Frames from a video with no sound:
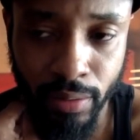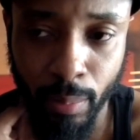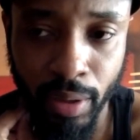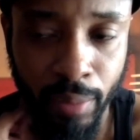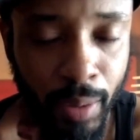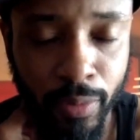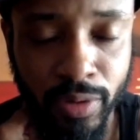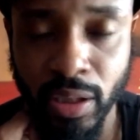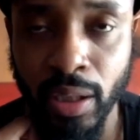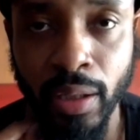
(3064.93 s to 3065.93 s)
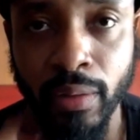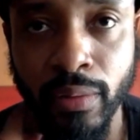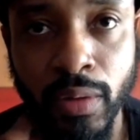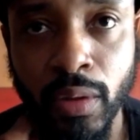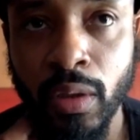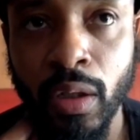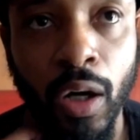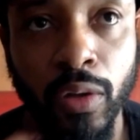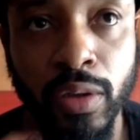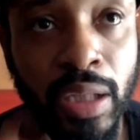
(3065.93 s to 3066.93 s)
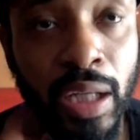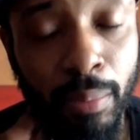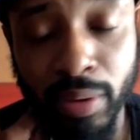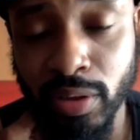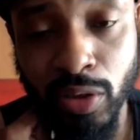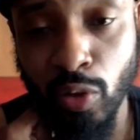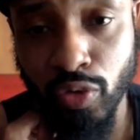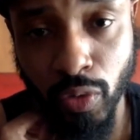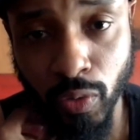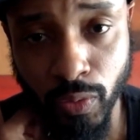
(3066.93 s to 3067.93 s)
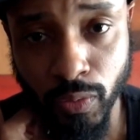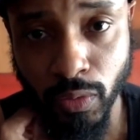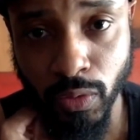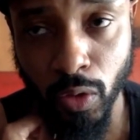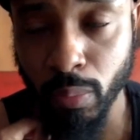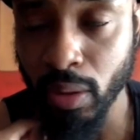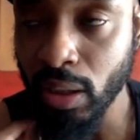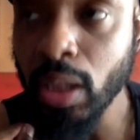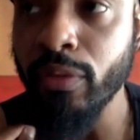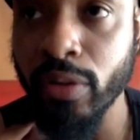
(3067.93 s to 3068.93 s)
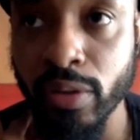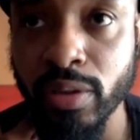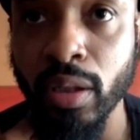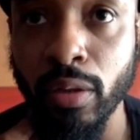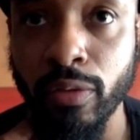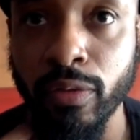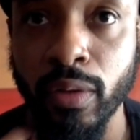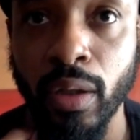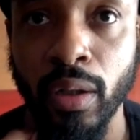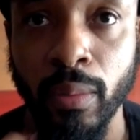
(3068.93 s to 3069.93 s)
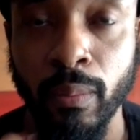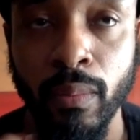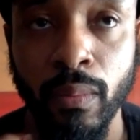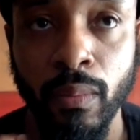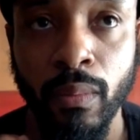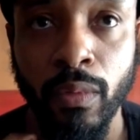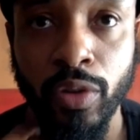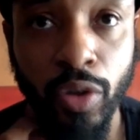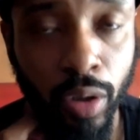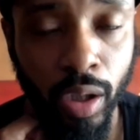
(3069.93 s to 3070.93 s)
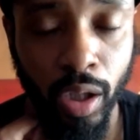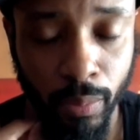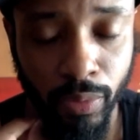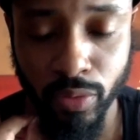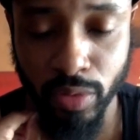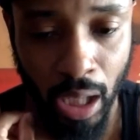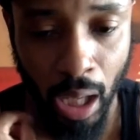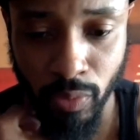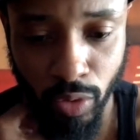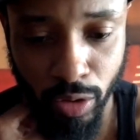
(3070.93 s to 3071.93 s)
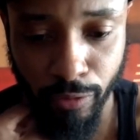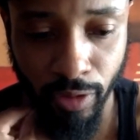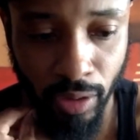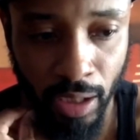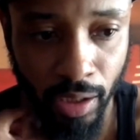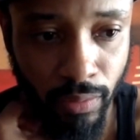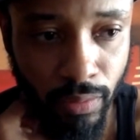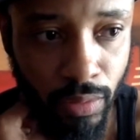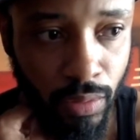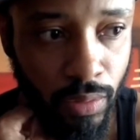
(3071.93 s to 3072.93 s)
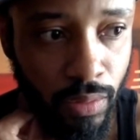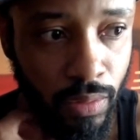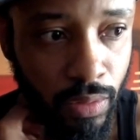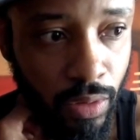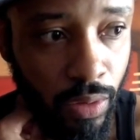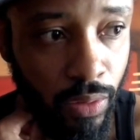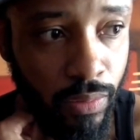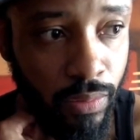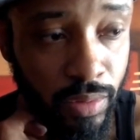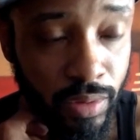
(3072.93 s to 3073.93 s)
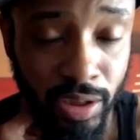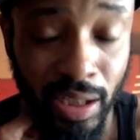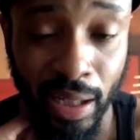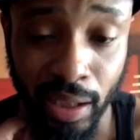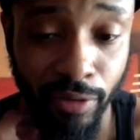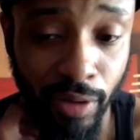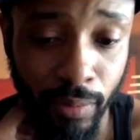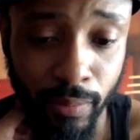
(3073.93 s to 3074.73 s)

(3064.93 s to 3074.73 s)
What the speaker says: I mean, people say it all the time, but it's so true. You know, believe in yourself. You're going to come through times when you feel like, you know, should I give up?